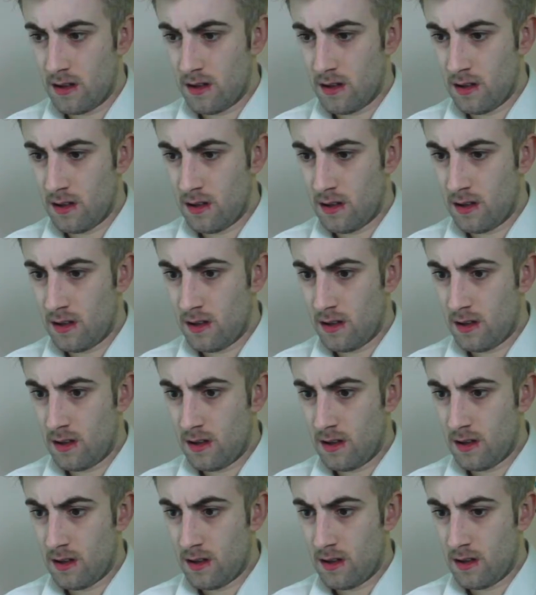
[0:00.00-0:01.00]

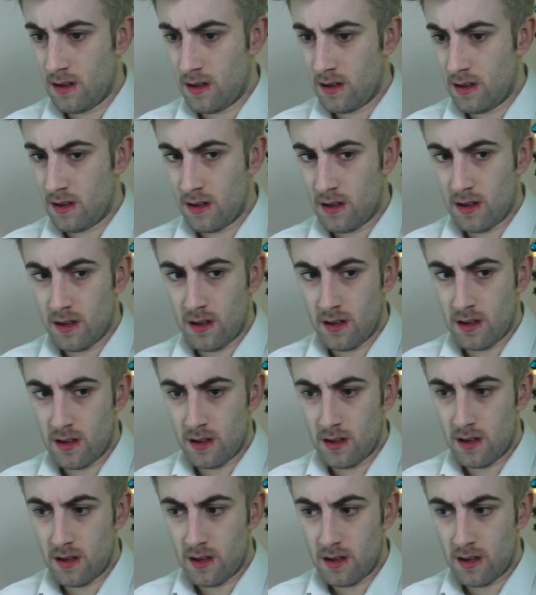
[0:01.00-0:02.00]

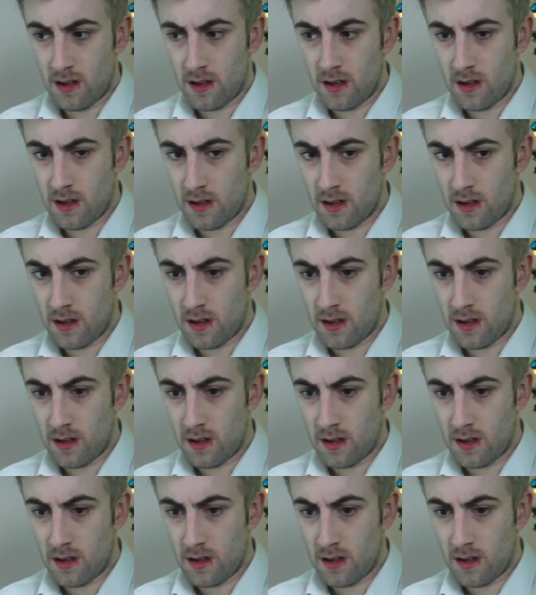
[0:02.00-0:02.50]
(no one is talking)